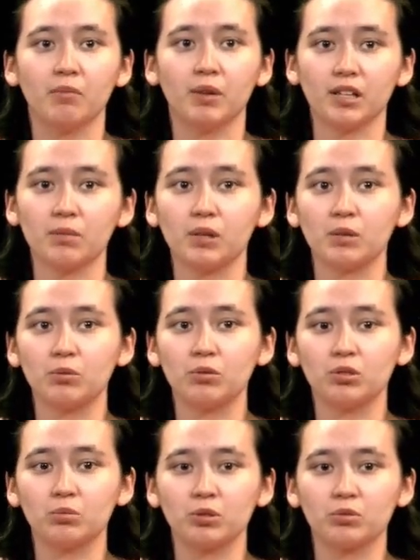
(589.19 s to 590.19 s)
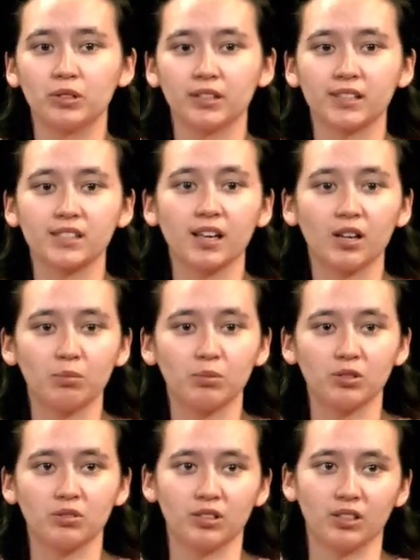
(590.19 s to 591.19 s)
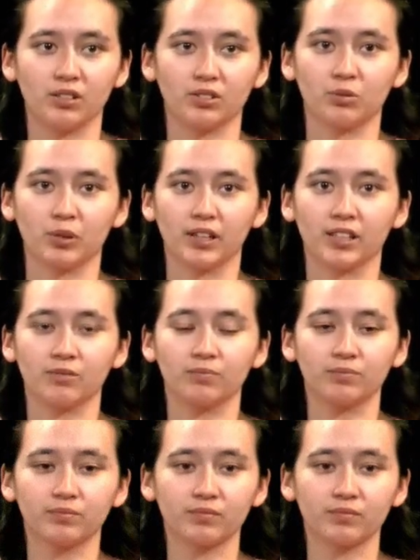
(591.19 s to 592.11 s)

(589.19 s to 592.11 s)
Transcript: Many people will be willing to help you along the way.